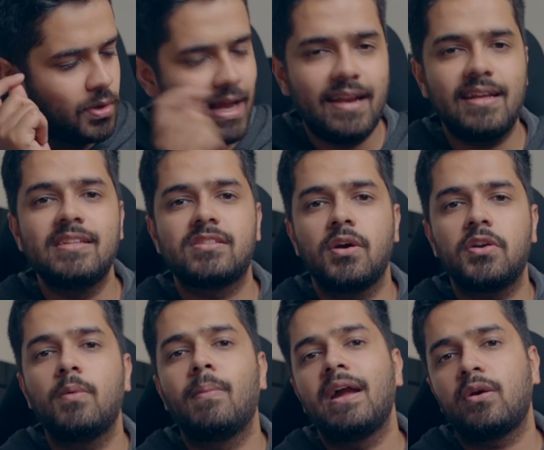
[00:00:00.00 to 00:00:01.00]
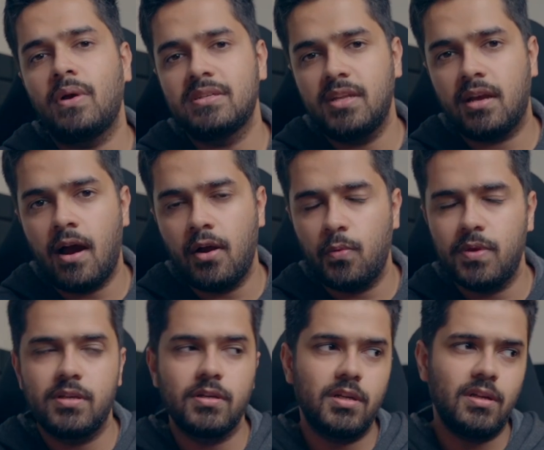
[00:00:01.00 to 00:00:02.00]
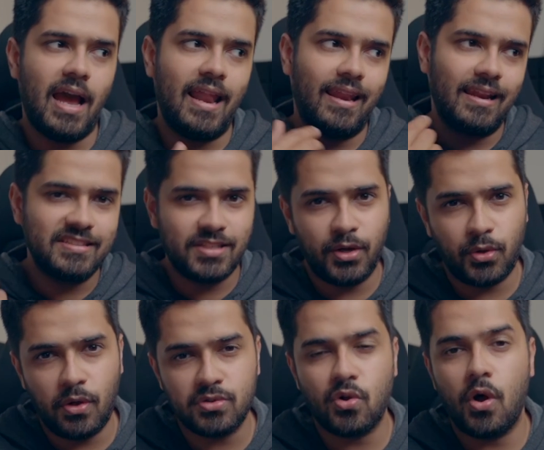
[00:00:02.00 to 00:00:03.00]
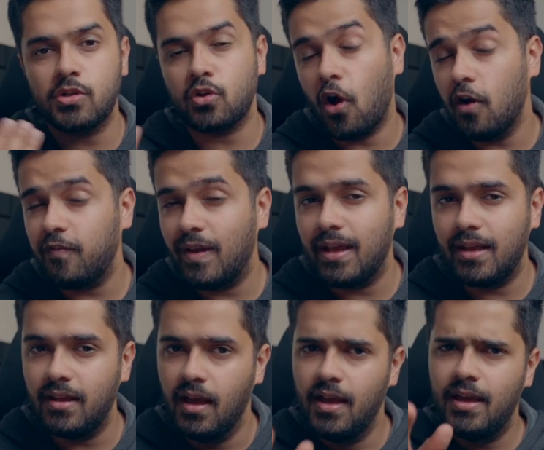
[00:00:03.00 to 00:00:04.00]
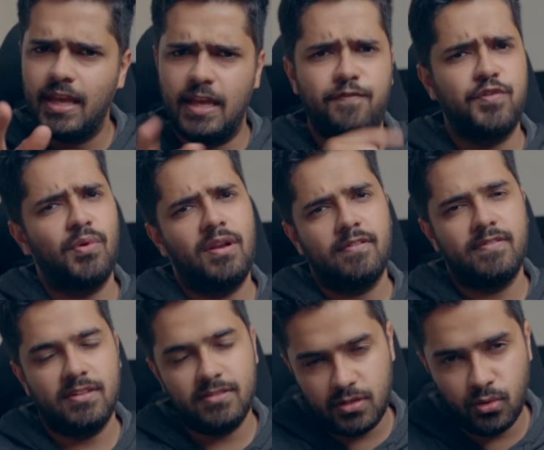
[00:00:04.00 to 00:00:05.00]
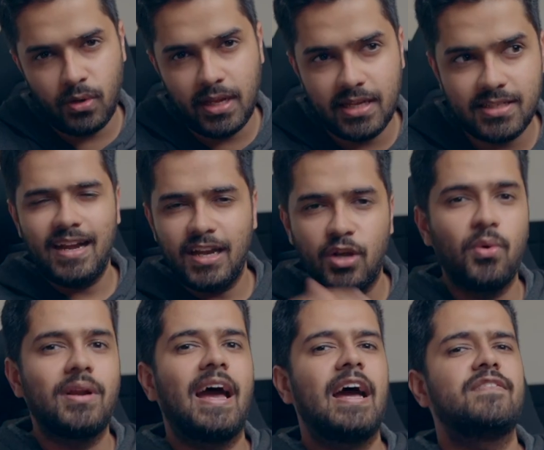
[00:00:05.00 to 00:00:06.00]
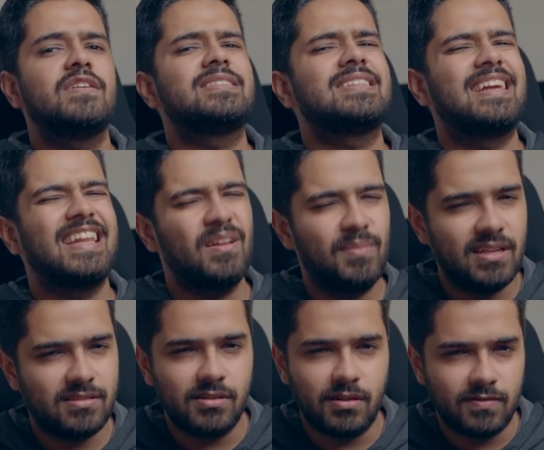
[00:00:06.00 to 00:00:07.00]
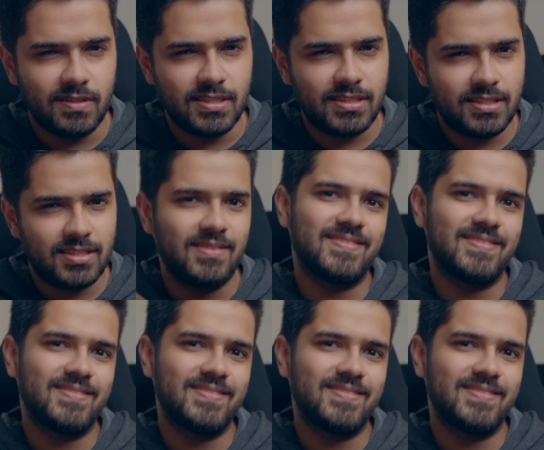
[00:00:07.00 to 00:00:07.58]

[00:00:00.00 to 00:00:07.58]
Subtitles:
can insert a micro SD card over here and listen to your songs offline if you live in Stone Age and don't have a streaming service.